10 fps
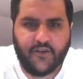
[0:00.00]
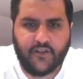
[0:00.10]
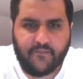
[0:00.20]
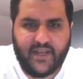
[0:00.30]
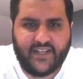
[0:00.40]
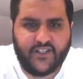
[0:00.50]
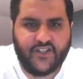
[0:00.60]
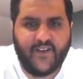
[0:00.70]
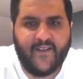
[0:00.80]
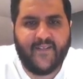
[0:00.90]
on the
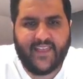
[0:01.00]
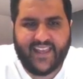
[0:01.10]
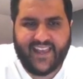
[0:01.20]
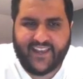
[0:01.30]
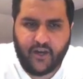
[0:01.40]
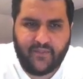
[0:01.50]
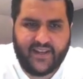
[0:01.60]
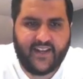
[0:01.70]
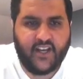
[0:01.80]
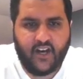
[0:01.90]
bench, they can come in
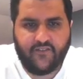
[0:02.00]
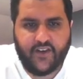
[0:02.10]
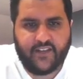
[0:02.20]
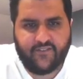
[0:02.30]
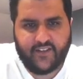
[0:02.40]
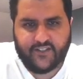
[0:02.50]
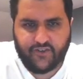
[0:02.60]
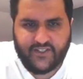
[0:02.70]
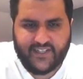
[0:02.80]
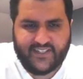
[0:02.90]
and cover if he is
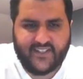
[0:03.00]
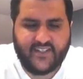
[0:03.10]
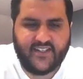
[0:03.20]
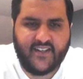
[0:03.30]
rotated